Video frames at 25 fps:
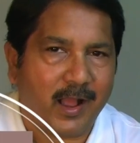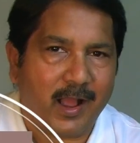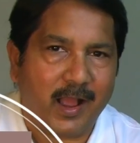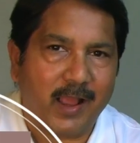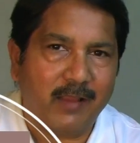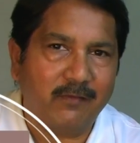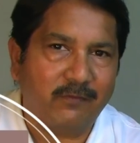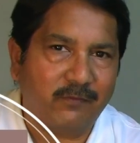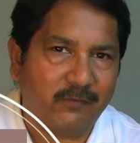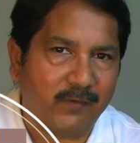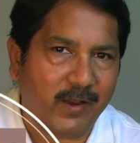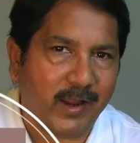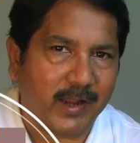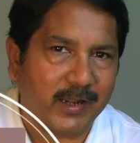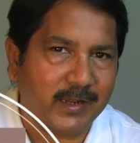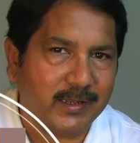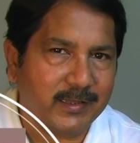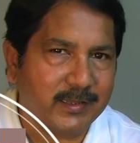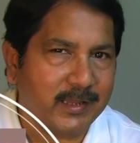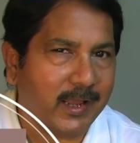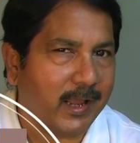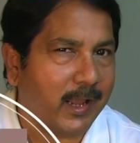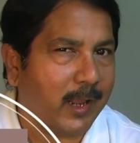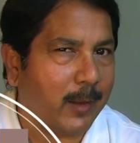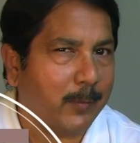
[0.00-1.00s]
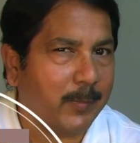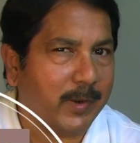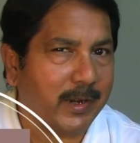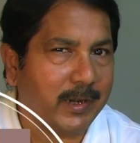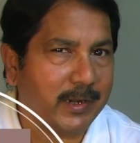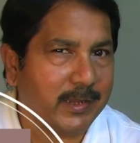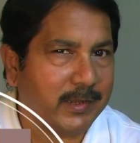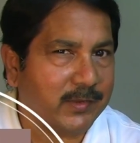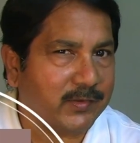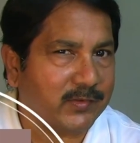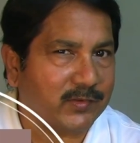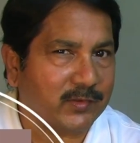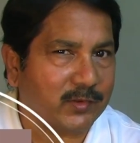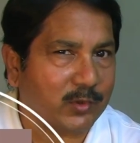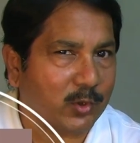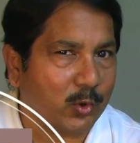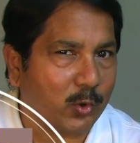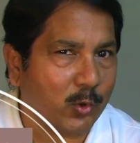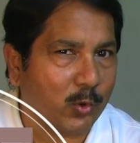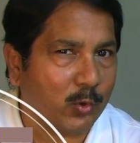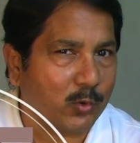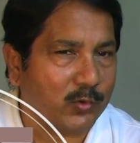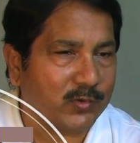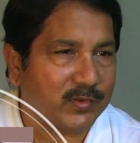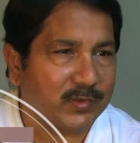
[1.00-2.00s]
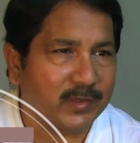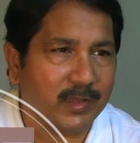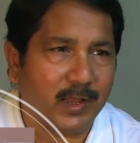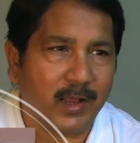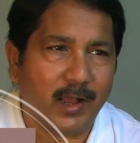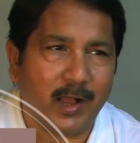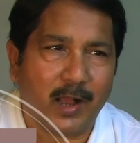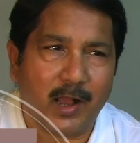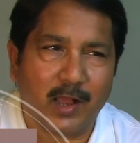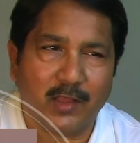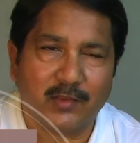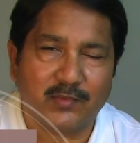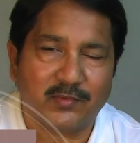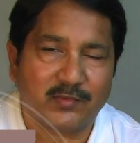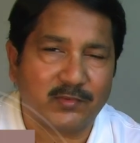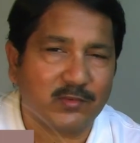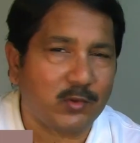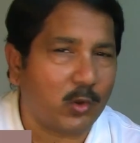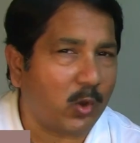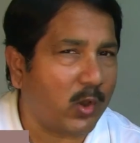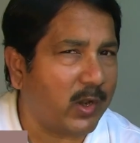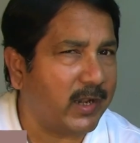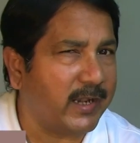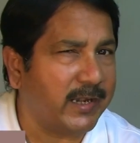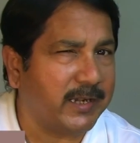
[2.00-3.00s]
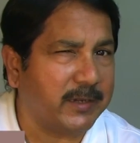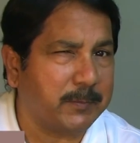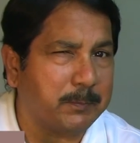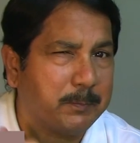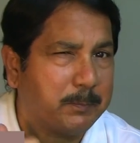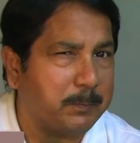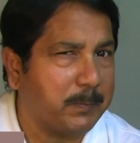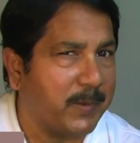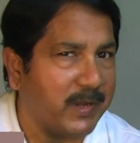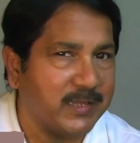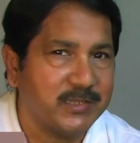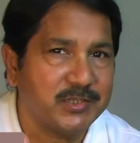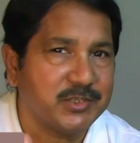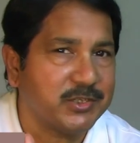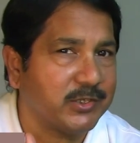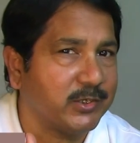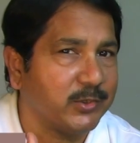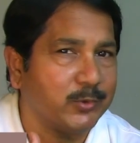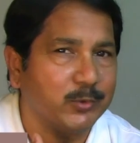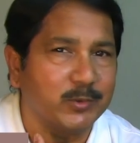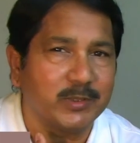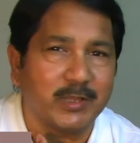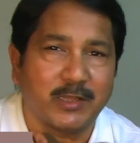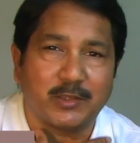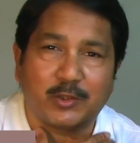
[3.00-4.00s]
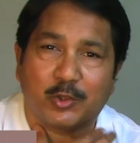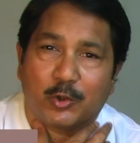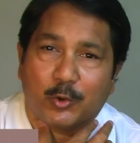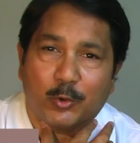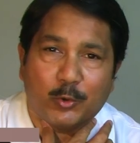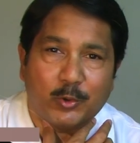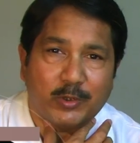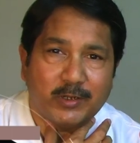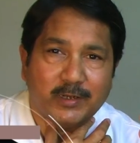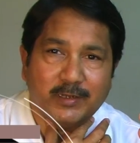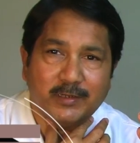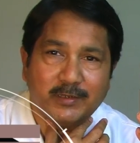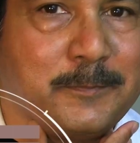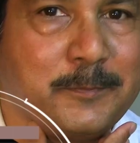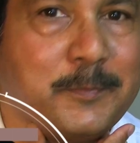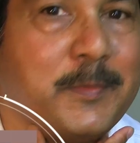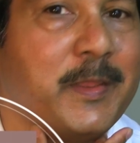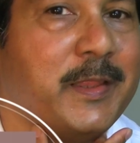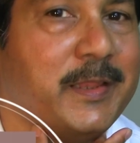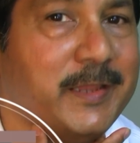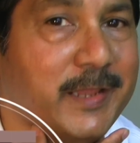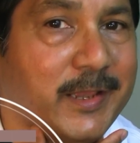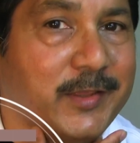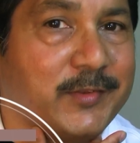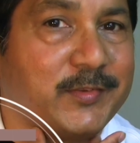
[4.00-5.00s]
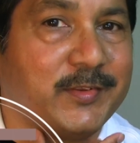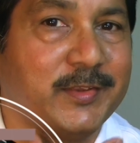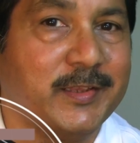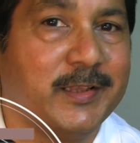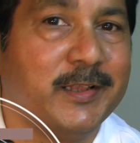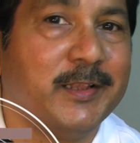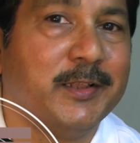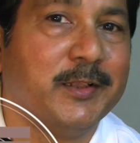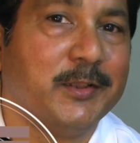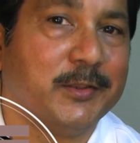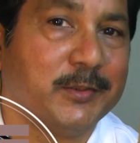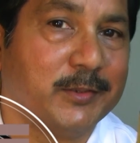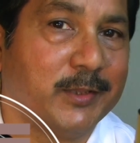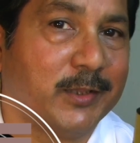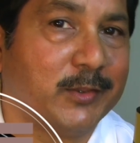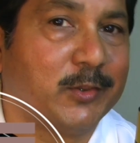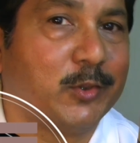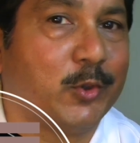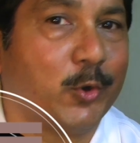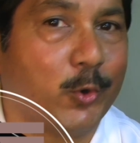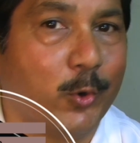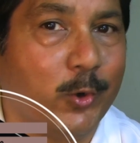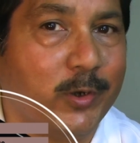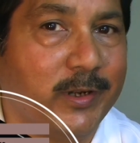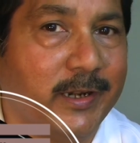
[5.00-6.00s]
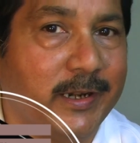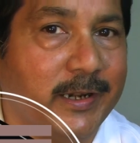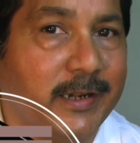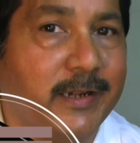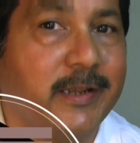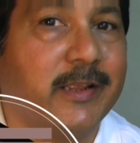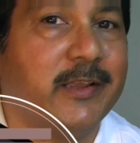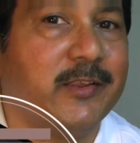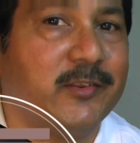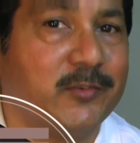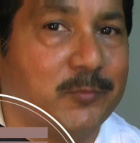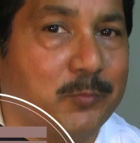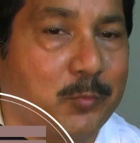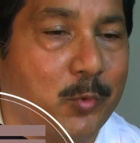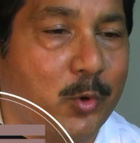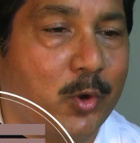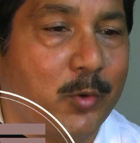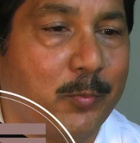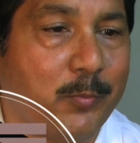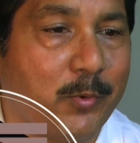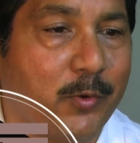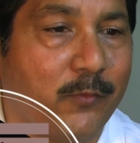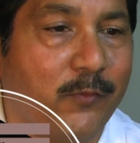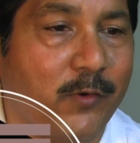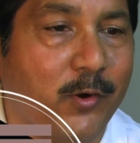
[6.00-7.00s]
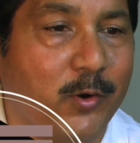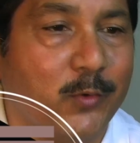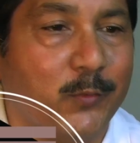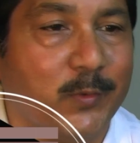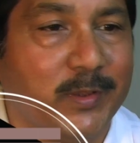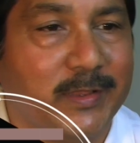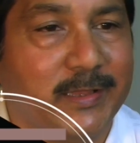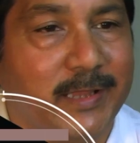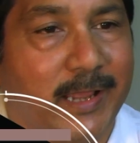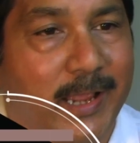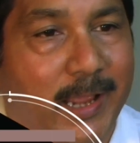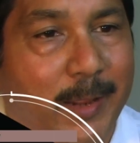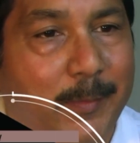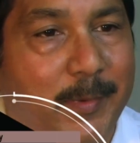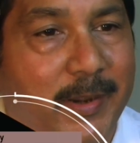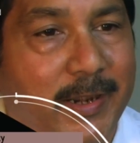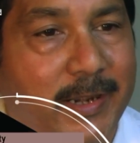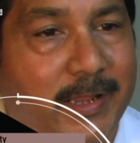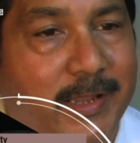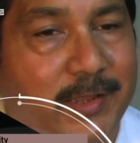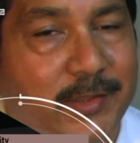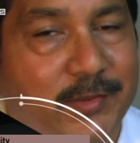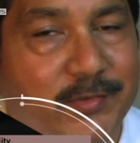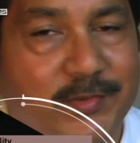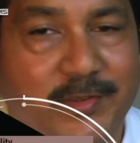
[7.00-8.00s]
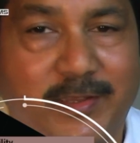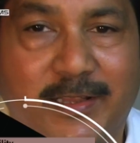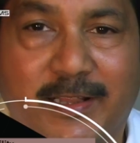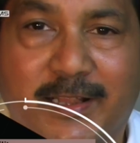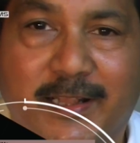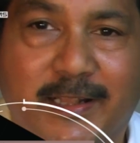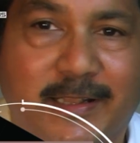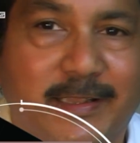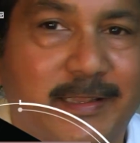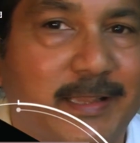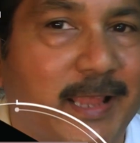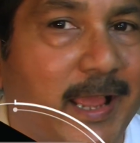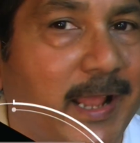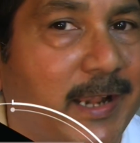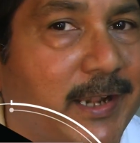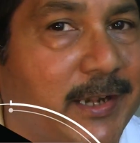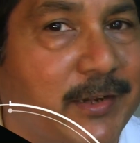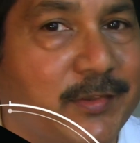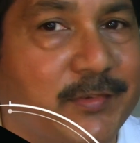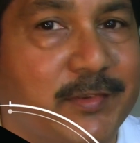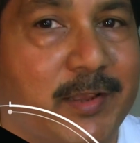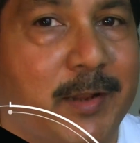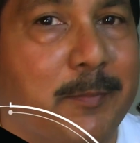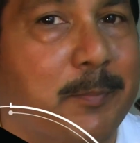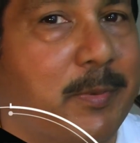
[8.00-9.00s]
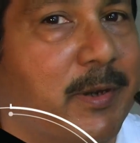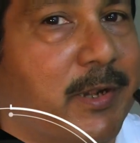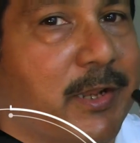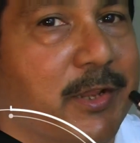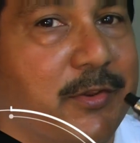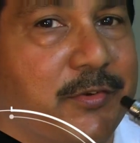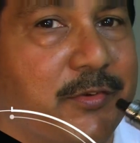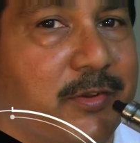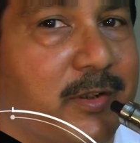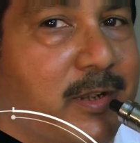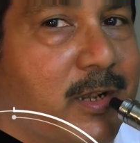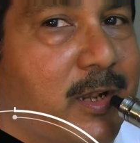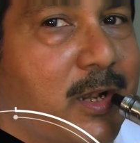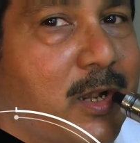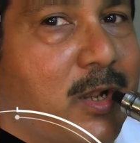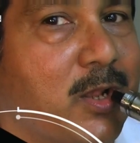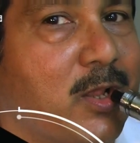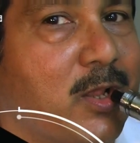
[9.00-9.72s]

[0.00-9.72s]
I find the Amadeus throws a solid punch into the throat. Yes, the throat hit is more profound with the Amadeus than its competition.